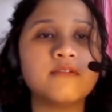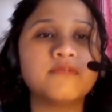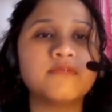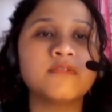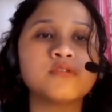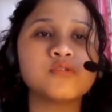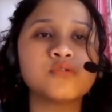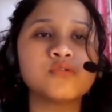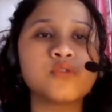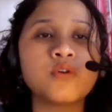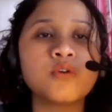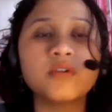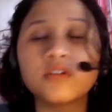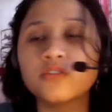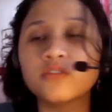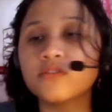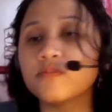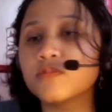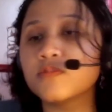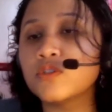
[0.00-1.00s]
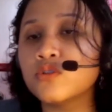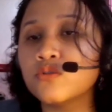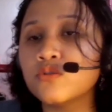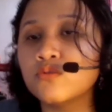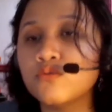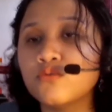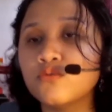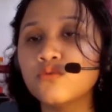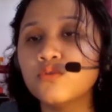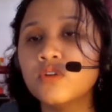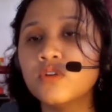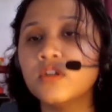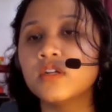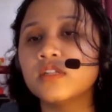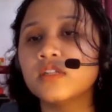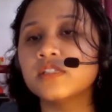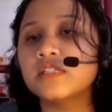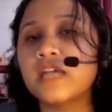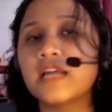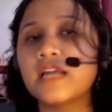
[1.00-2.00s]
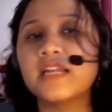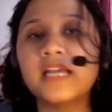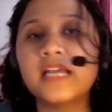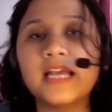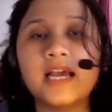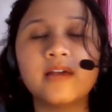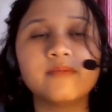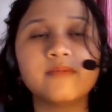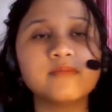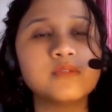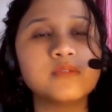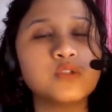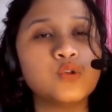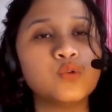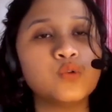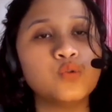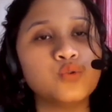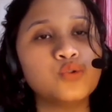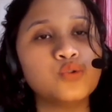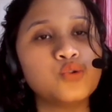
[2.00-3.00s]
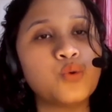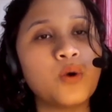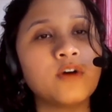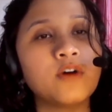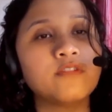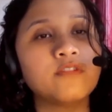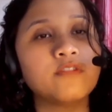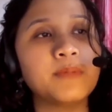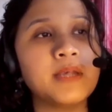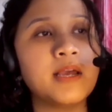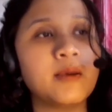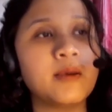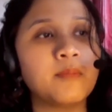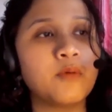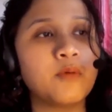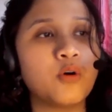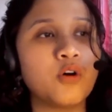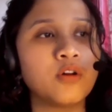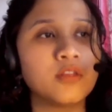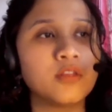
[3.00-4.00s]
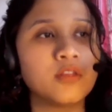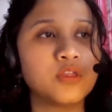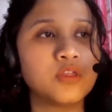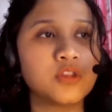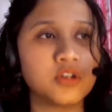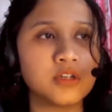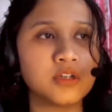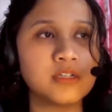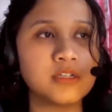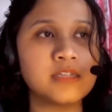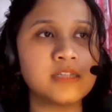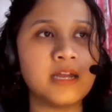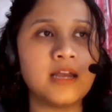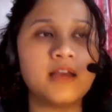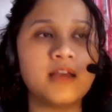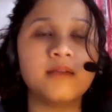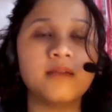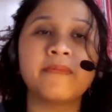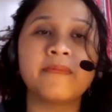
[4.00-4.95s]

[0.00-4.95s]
For tutorial group two, 10 a.m. to 12 p.m. on Thursday.